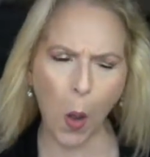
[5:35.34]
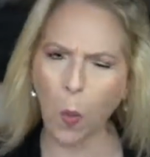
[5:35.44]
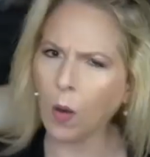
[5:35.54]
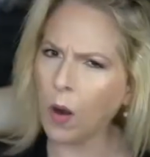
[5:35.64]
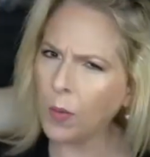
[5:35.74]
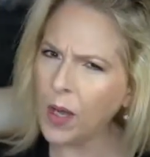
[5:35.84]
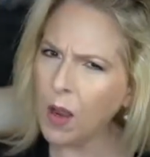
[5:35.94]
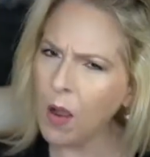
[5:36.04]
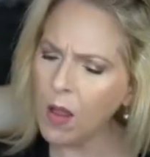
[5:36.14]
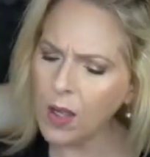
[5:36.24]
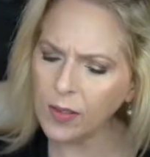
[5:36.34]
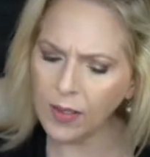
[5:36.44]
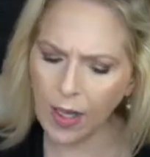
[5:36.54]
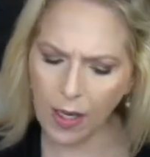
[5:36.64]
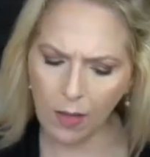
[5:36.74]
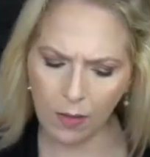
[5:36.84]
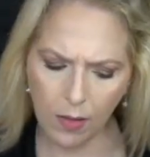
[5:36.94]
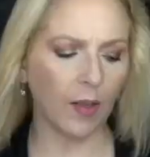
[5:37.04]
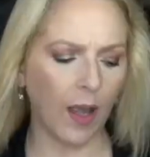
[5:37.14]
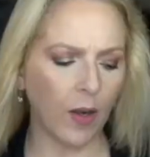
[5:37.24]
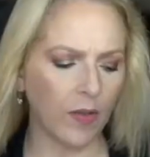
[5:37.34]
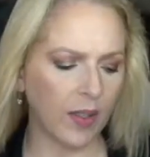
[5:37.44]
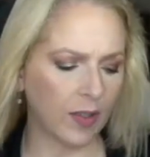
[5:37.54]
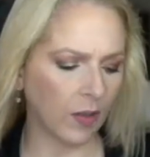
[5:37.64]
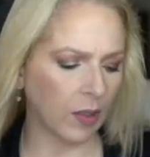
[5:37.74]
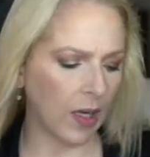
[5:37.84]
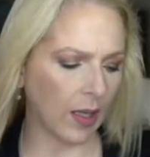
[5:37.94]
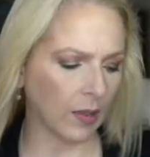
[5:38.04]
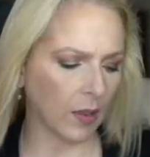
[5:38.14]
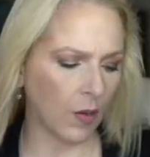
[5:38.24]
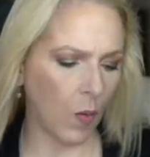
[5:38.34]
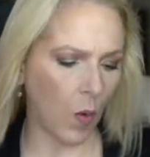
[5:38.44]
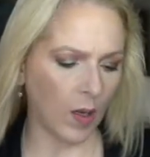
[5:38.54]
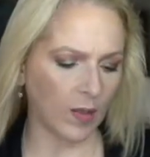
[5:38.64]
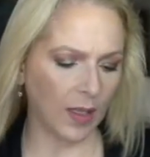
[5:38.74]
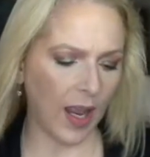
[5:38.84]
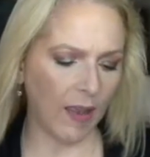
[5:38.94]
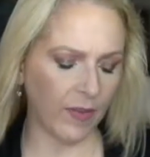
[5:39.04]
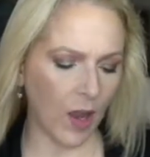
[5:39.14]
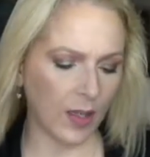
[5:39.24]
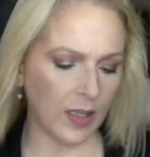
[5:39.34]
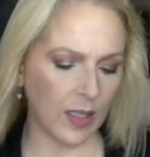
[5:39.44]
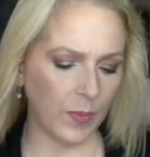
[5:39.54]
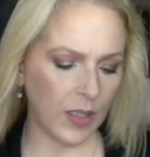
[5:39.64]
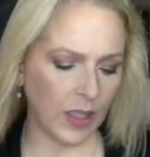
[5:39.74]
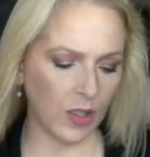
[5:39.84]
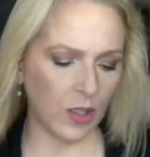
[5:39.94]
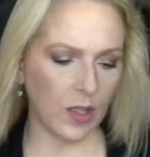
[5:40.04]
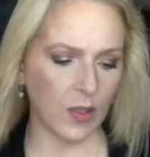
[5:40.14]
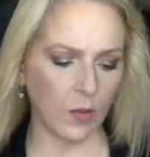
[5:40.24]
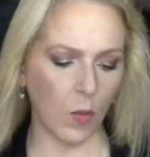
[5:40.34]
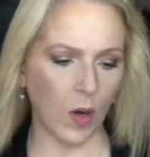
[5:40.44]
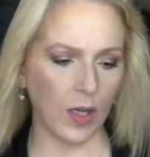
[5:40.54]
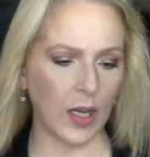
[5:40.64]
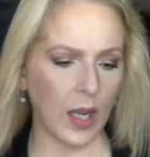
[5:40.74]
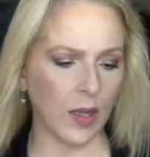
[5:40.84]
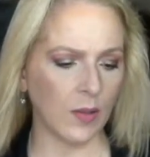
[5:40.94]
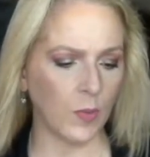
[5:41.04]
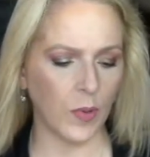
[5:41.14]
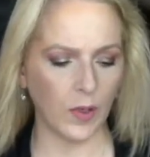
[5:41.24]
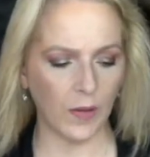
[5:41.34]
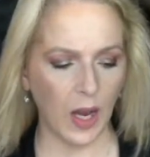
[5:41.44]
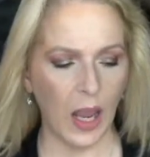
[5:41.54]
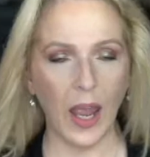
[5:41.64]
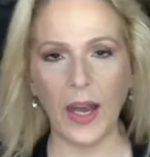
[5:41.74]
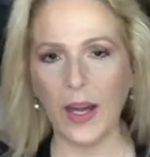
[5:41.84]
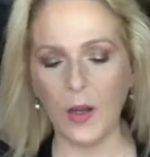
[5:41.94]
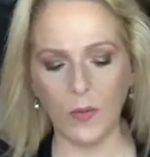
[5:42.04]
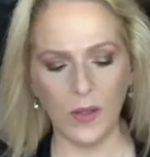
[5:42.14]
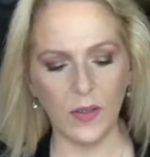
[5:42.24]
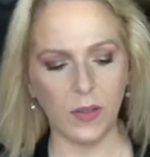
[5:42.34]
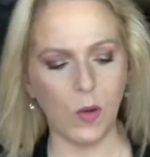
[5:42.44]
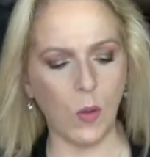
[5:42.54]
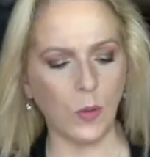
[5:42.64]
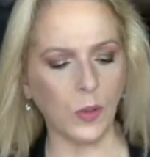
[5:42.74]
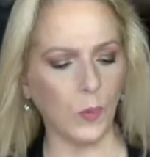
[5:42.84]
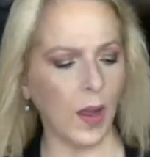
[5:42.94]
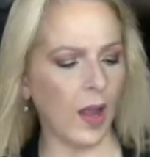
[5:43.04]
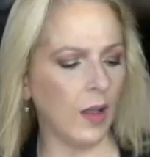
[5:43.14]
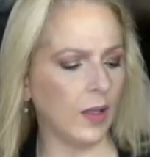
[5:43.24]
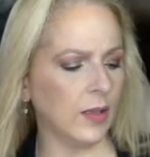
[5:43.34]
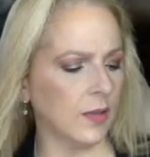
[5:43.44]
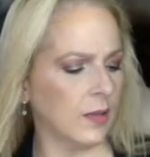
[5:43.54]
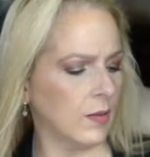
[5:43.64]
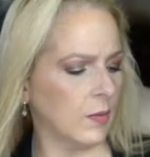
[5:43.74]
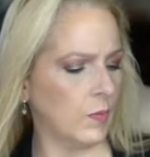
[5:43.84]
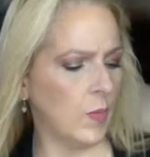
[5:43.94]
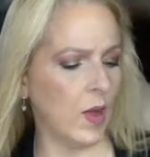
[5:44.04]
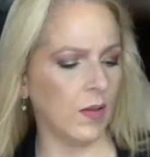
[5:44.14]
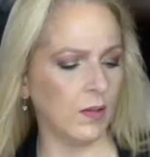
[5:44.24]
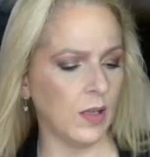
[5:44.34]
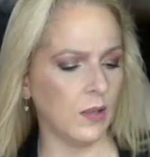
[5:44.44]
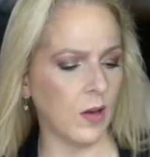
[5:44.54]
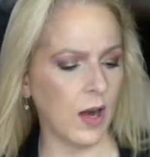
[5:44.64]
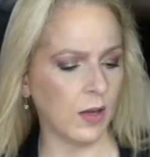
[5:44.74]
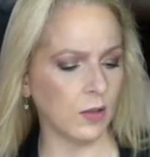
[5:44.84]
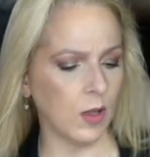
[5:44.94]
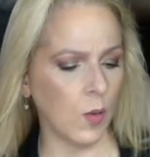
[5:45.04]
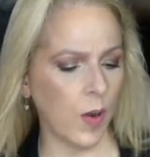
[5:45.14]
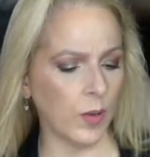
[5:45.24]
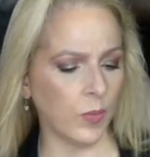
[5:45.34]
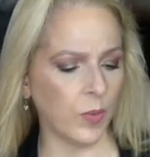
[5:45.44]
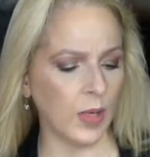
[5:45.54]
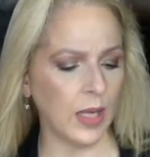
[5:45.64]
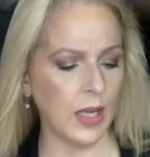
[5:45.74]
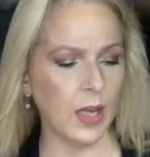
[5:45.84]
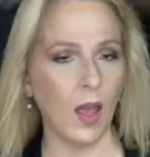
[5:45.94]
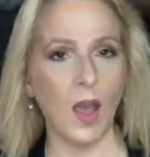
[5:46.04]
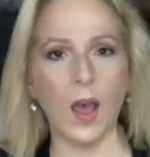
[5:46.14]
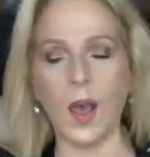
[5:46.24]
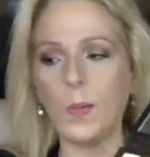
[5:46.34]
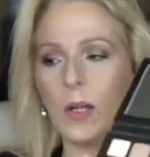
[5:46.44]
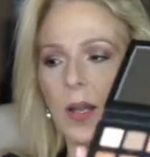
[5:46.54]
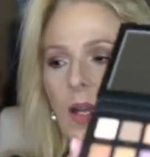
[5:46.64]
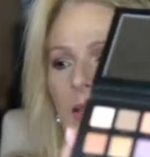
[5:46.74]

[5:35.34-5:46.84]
were already all on sale. I know the Desert Dusk was, and I have not dipped into this one yet, and I know this is an older palette, but these are actually quite pretty. I'm glad